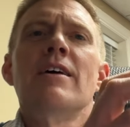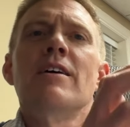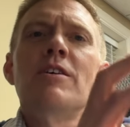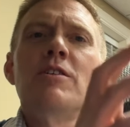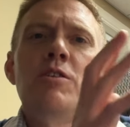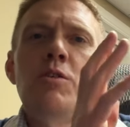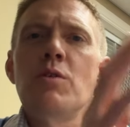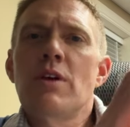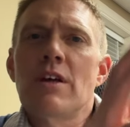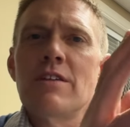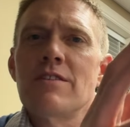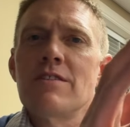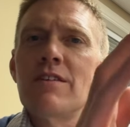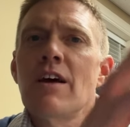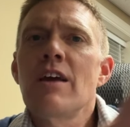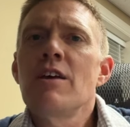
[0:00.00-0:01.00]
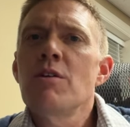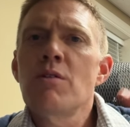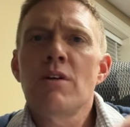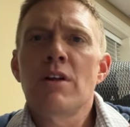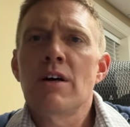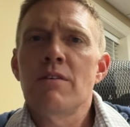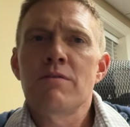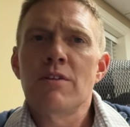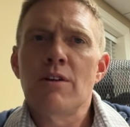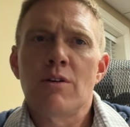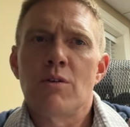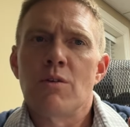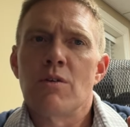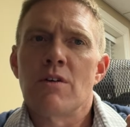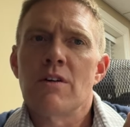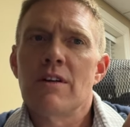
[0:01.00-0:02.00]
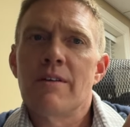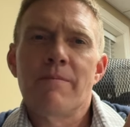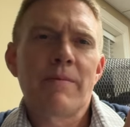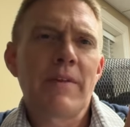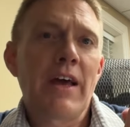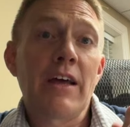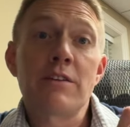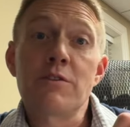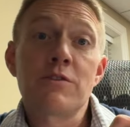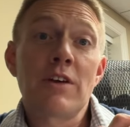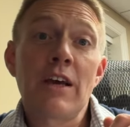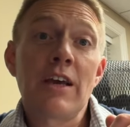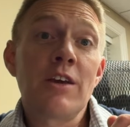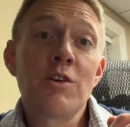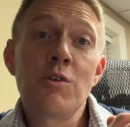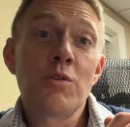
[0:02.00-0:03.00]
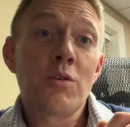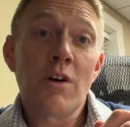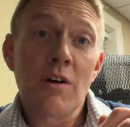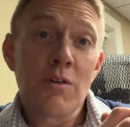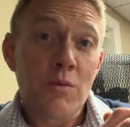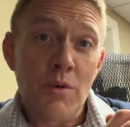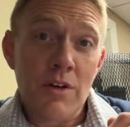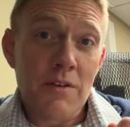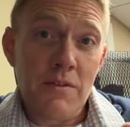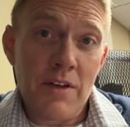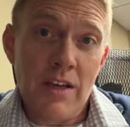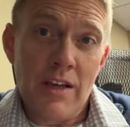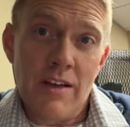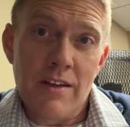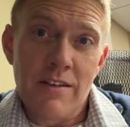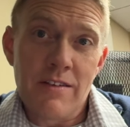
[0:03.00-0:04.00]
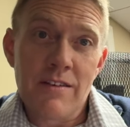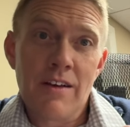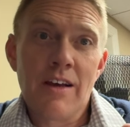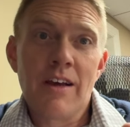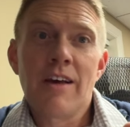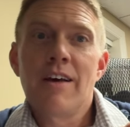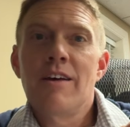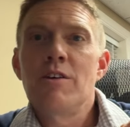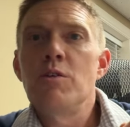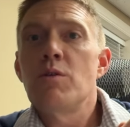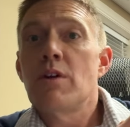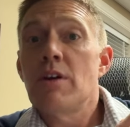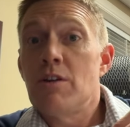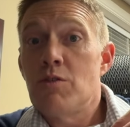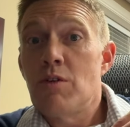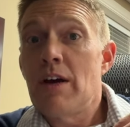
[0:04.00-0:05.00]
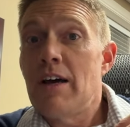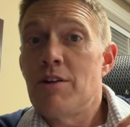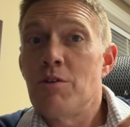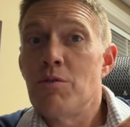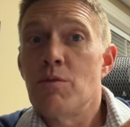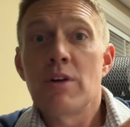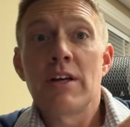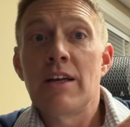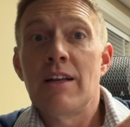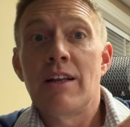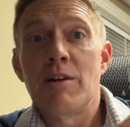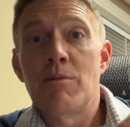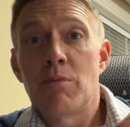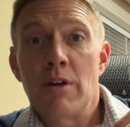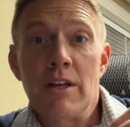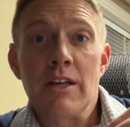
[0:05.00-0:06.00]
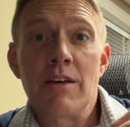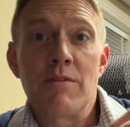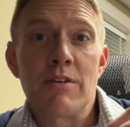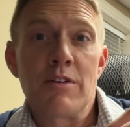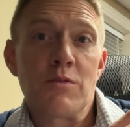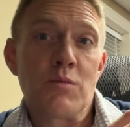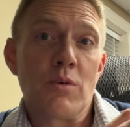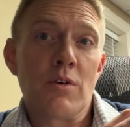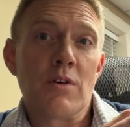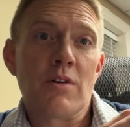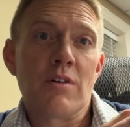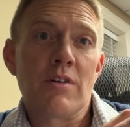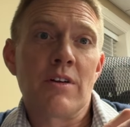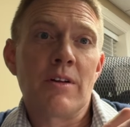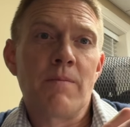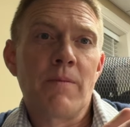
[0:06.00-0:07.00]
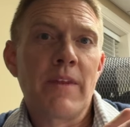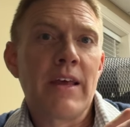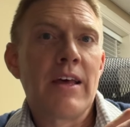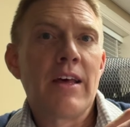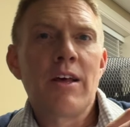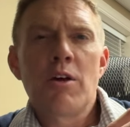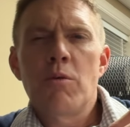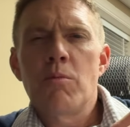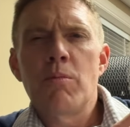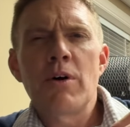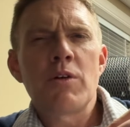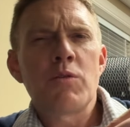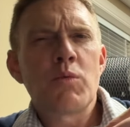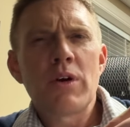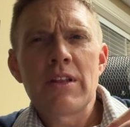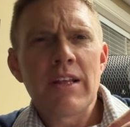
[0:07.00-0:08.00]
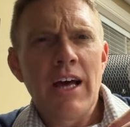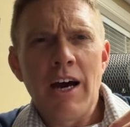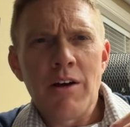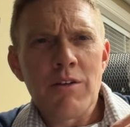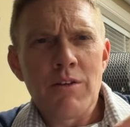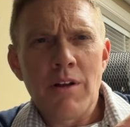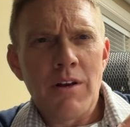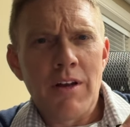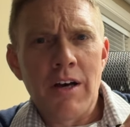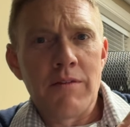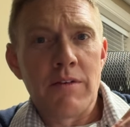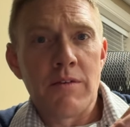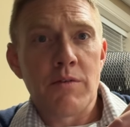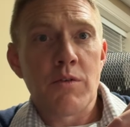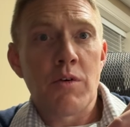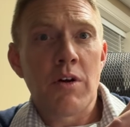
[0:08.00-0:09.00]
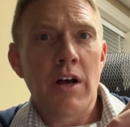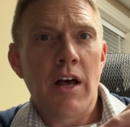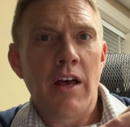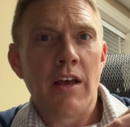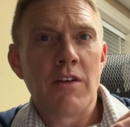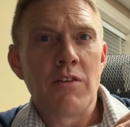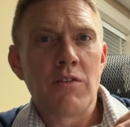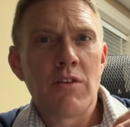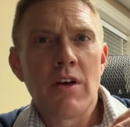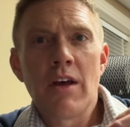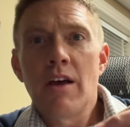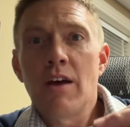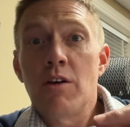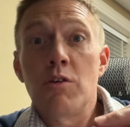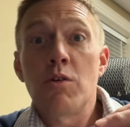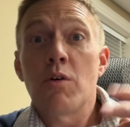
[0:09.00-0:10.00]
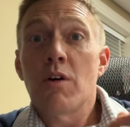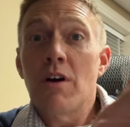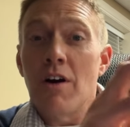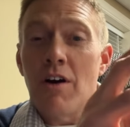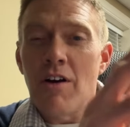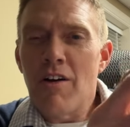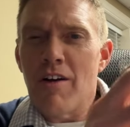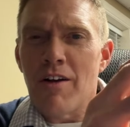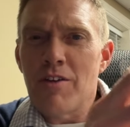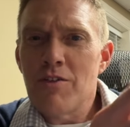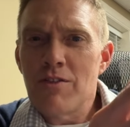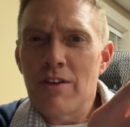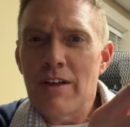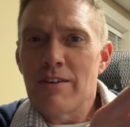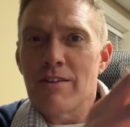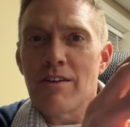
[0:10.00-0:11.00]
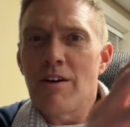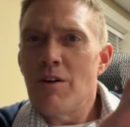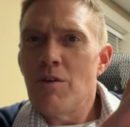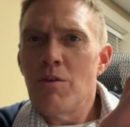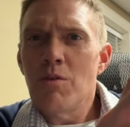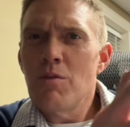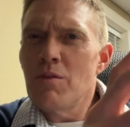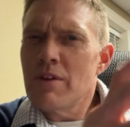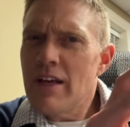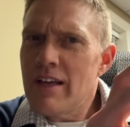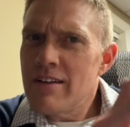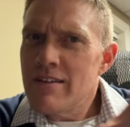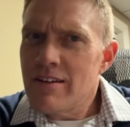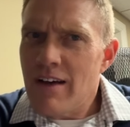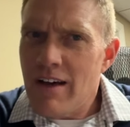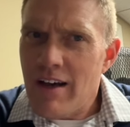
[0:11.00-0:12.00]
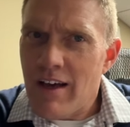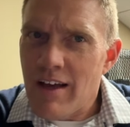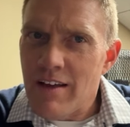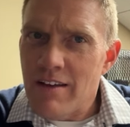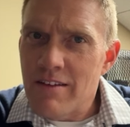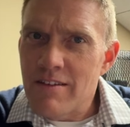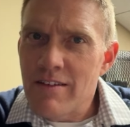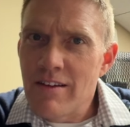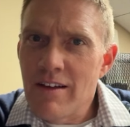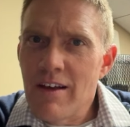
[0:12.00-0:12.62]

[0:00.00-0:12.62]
You can say you love the Lord and say you are one of His. You can try to read and believe His word. But without the love of Christ, your heart's as cold as ice,